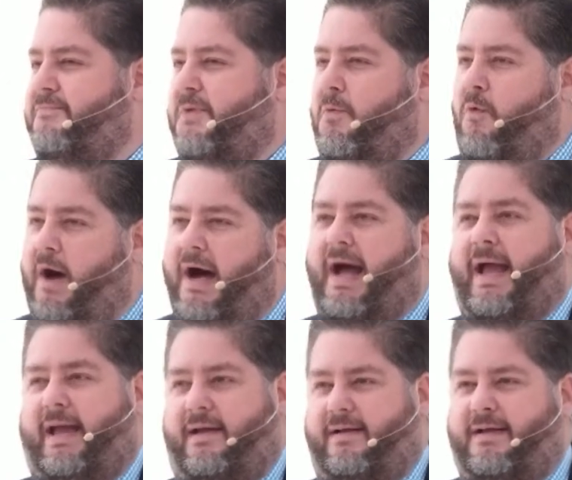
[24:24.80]

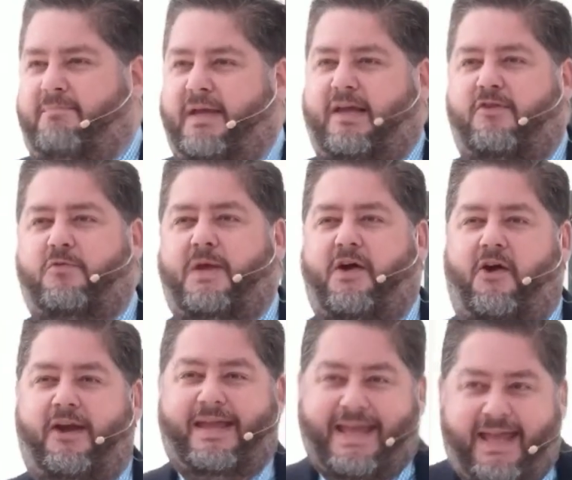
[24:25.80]
Why? Because we are
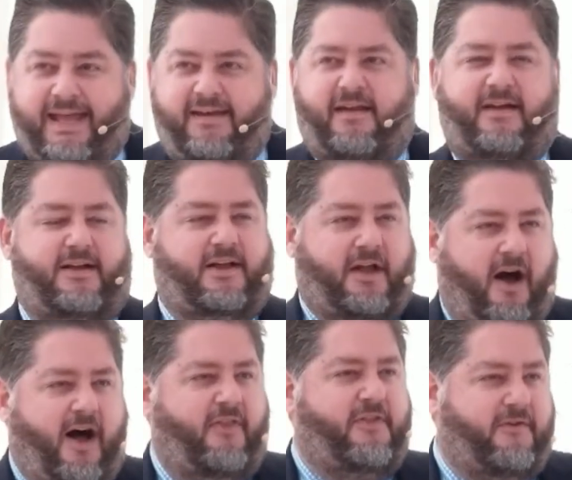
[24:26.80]
in
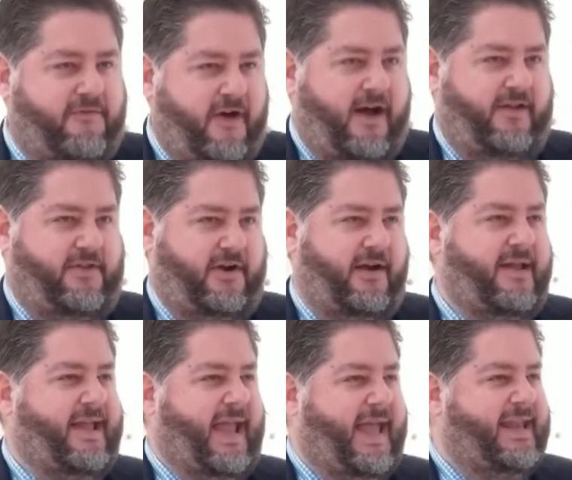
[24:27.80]
God the Father
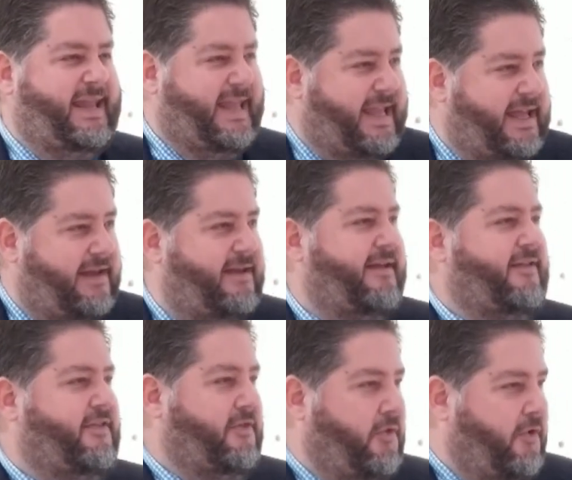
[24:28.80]
and in
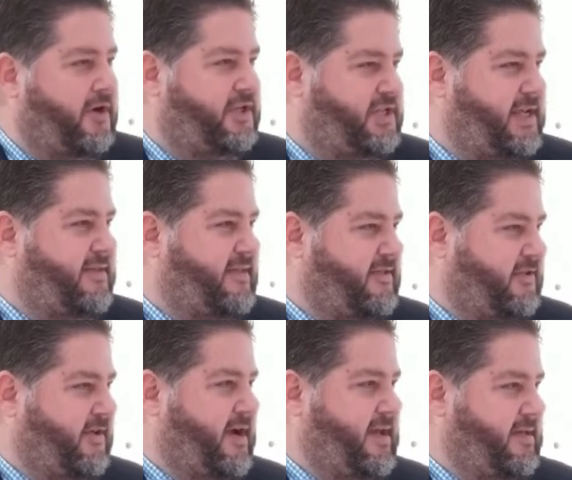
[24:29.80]
the Lord Jesus
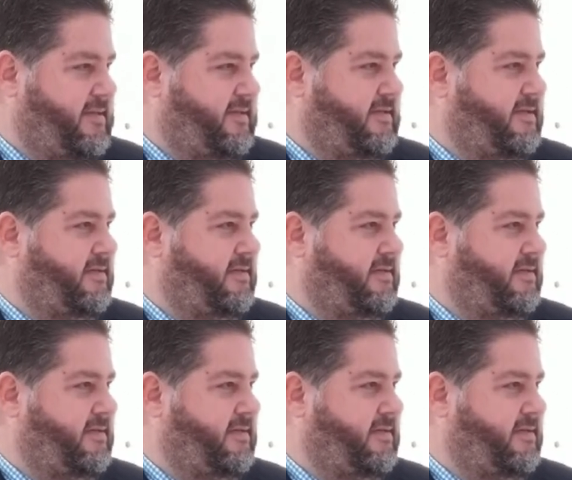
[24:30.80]
Christ.